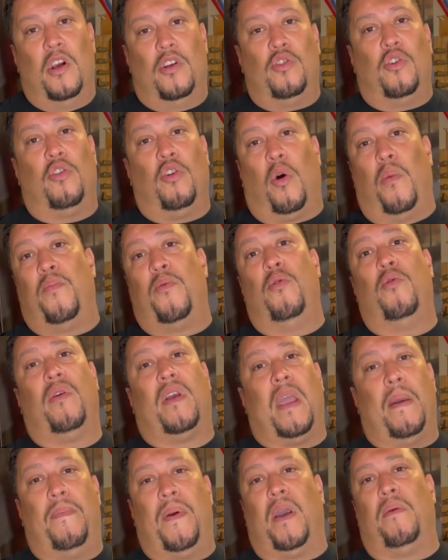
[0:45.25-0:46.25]
So the computer
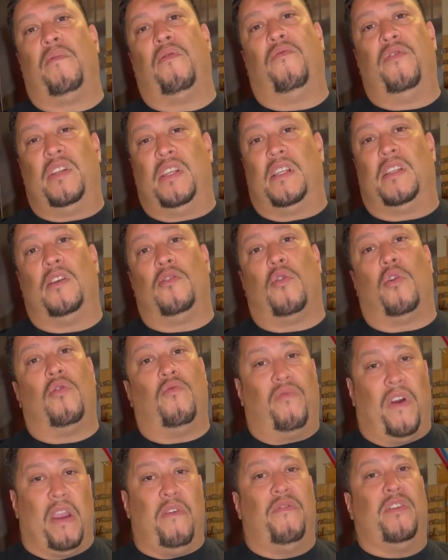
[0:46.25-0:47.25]
can pick up the resistance or
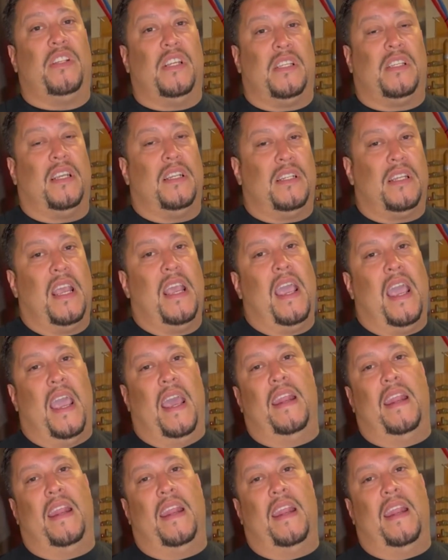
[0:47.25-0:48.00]
the right resistance,